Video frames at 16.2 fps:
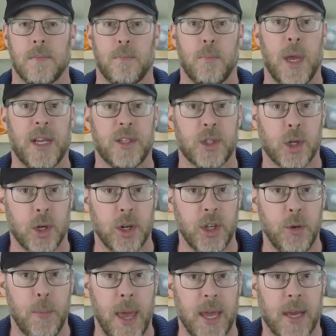Make sure
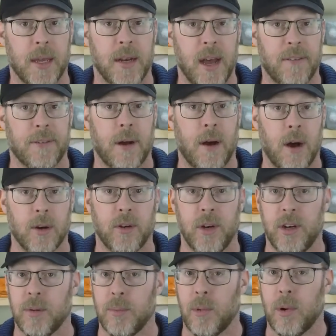you make enough
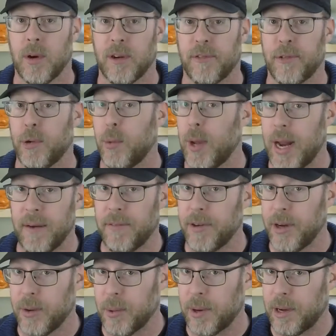concrete or mortar for whatever
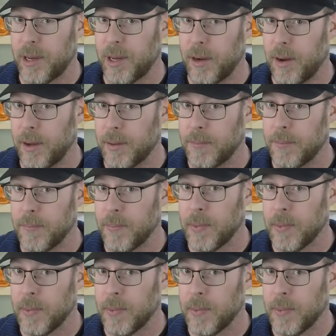you're working on.